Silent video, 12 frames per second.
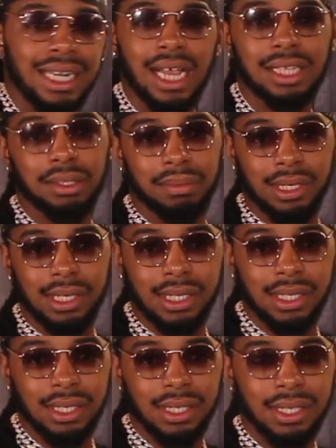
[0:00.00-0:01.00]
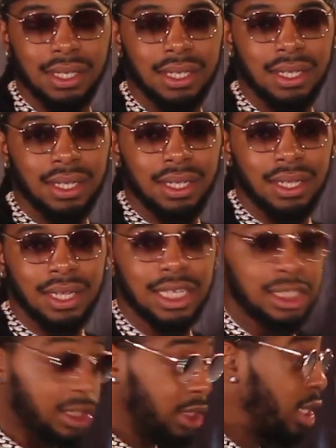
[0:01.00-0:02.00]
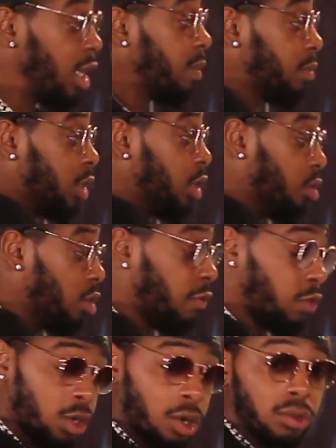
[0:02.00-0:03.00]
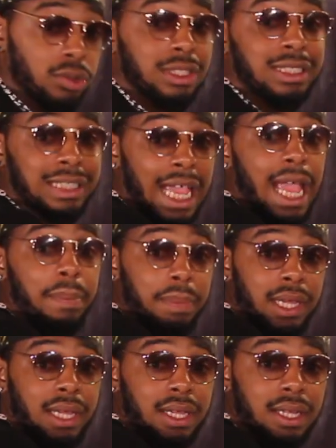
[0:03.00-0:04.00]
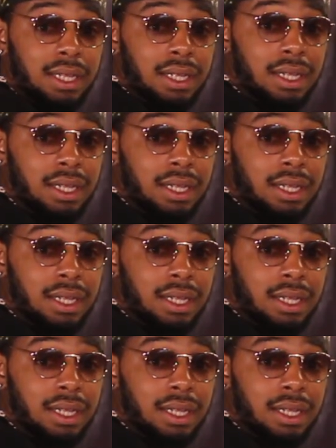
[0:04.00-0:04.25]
it out the mud. It's just up to you if you're gonna tap in.